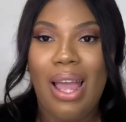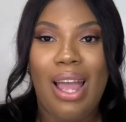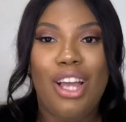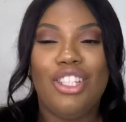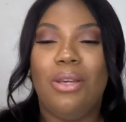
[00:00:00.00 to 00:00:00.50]

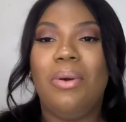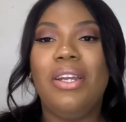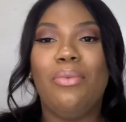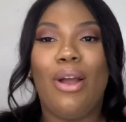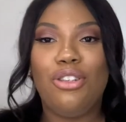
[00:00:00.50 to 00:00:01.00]
So
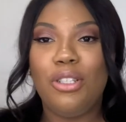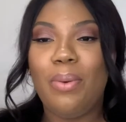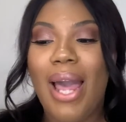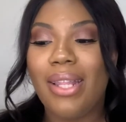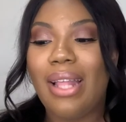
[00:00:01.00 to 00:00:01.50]
in
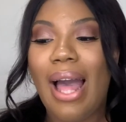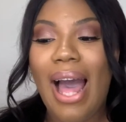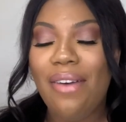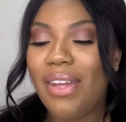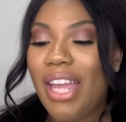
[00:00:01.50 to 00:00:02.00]
retrospect,
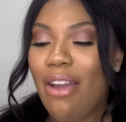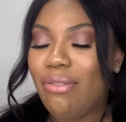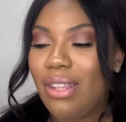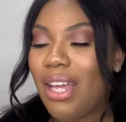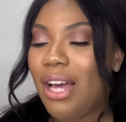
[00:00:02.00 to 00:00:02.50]
having
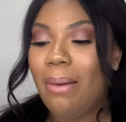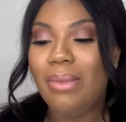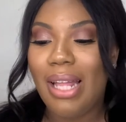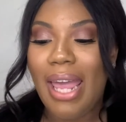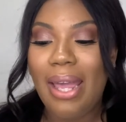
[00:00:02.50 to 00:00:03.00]
everything come
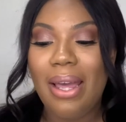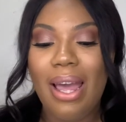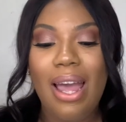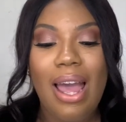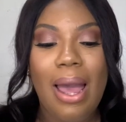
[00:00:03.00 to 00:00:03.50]
late
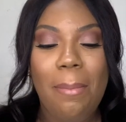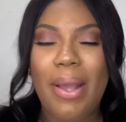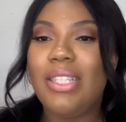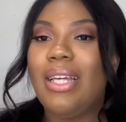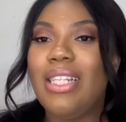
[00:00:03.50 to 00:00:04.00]

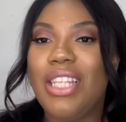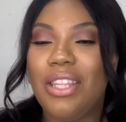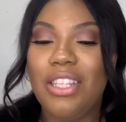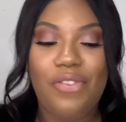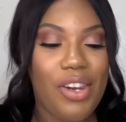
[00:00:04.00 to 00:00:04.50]
makes sense that
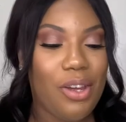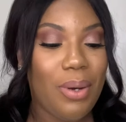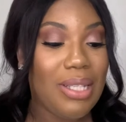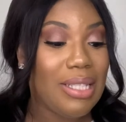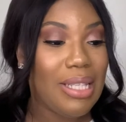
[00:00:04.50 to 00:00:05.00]
this video
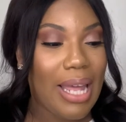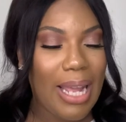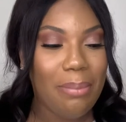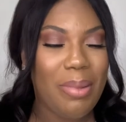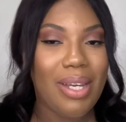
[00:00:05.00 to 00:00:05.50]
is
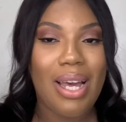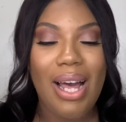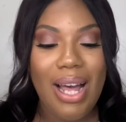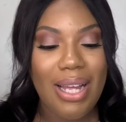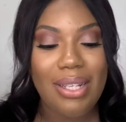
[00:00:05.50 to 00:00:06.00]
late
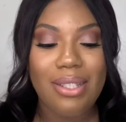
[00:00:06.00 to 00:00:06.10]
because